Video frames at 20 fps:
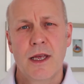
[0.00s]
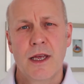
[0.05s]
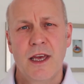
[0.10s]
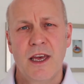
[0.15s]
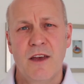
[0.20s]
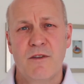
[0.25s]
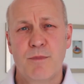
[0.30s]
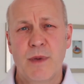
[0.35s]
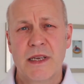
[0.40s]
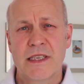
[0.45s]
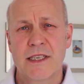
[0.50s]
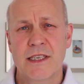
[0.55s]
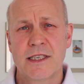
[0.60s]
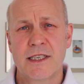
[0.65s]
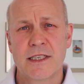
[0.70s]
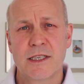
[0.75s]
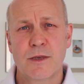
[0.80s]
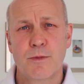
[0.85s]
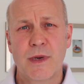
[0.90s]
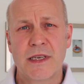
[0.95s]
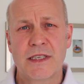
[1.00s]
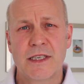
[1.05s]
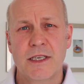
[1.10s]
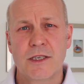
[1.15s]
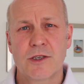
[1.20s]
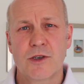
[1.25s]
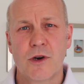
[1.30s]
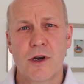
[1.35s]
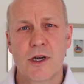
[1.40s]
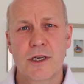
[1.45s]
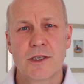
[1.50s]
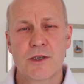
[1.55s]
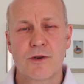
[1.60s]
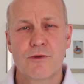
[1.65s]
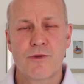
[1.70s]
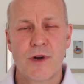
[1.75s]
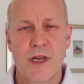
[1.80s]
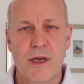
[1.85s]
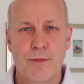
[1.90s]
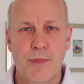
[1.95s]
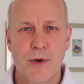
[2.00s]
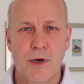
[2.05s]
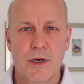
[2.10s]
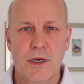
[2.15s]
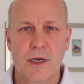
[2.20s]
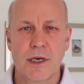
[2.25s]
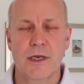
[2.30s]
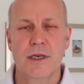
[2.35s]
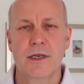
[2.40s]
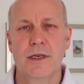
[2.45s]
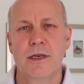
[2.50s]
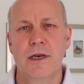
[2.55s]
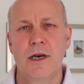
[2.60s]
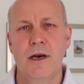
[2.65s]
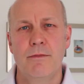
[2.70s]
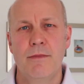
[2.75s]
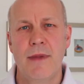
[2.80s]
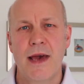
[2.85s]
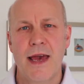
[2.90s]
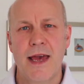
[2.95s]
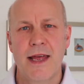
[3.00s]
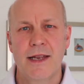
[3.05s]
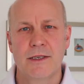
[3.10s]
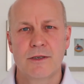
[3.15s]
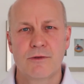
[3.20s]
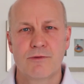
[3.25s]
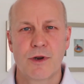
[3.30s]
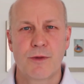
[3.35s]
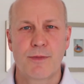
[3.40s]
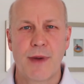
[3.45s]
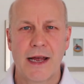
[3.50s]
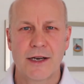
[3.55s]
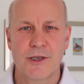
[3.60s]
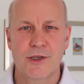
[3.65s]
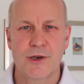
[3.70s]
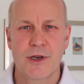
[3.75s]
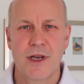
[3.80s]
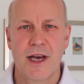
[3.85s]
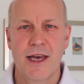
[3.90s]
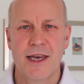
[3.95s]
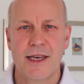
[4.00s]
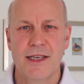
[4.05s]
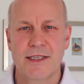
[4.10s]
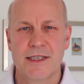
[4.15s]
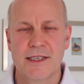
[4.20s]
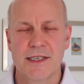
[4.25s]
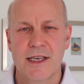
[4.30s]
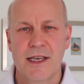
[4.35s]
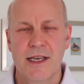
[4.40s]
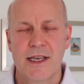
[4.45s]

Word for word: If businesses are busy trying to rebook, amend, repatriate,